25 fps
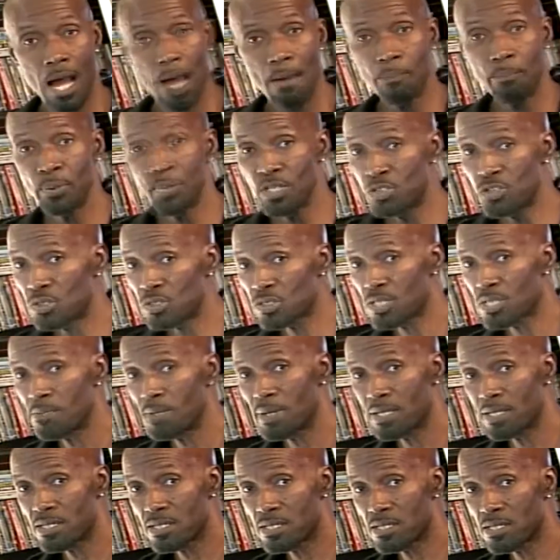pretty sure
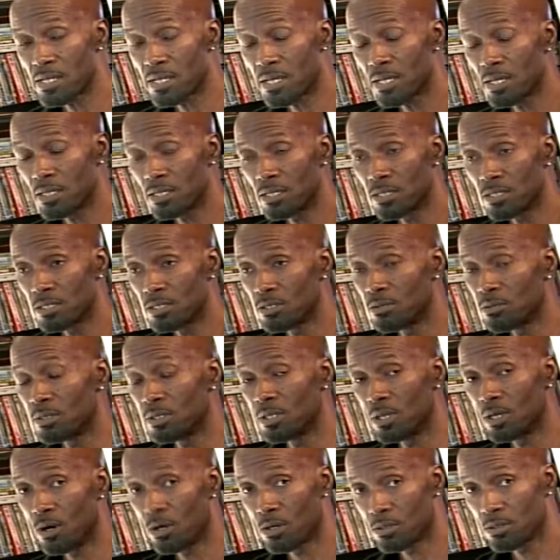somebody said,
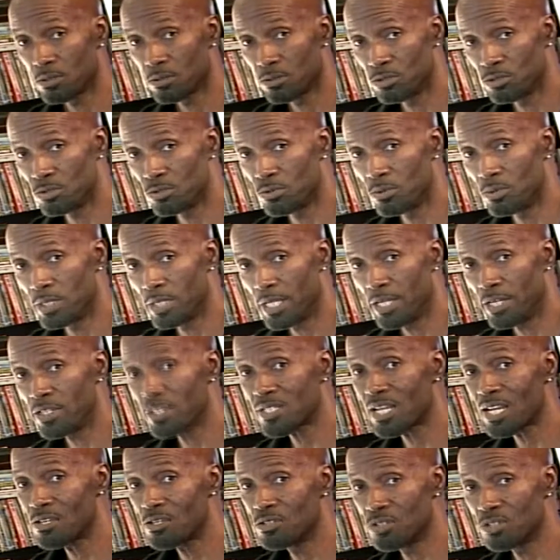here's
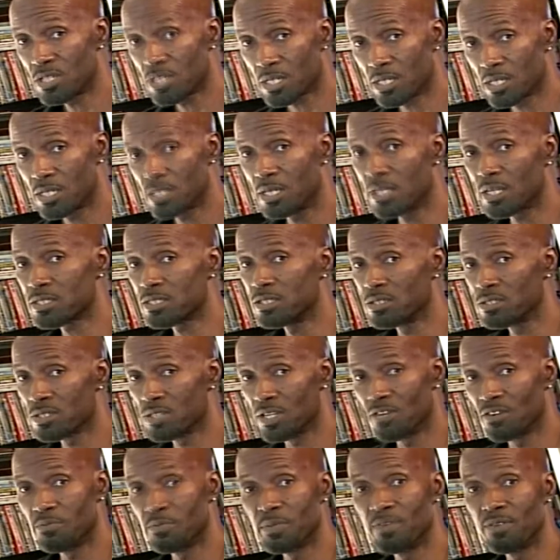how you should conduct
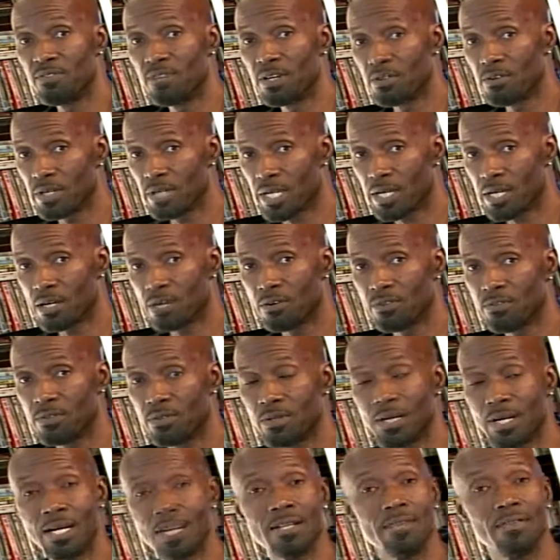yourself. Be very careful.
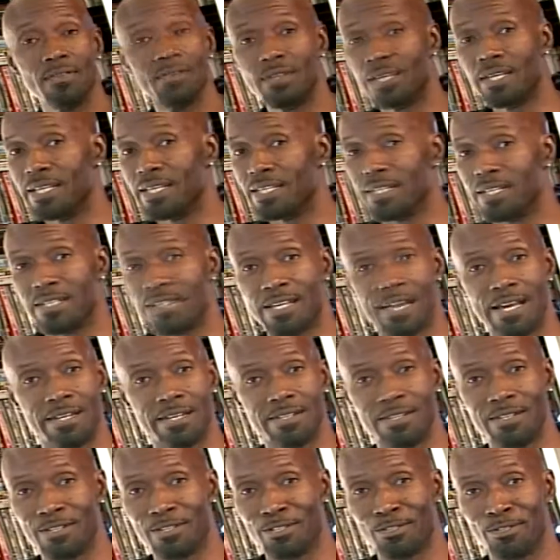They didn't
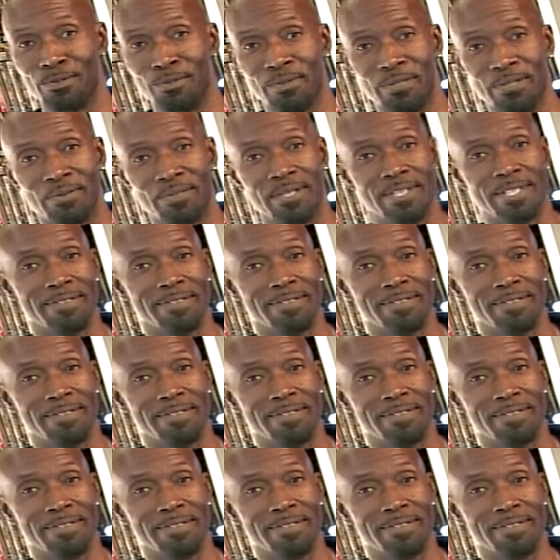adhere to it, right?